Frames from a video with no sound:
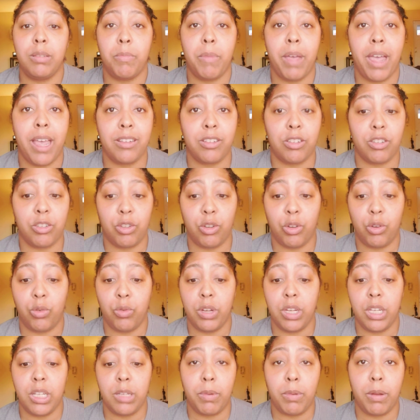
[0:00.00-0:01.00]
master's
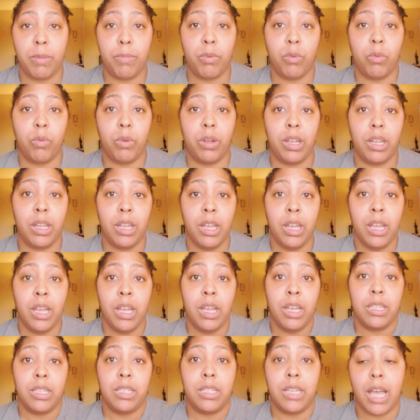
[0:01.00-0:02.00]
degrees, people with
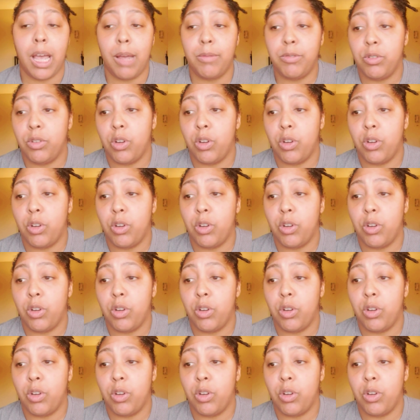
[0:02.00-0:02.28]
jobs.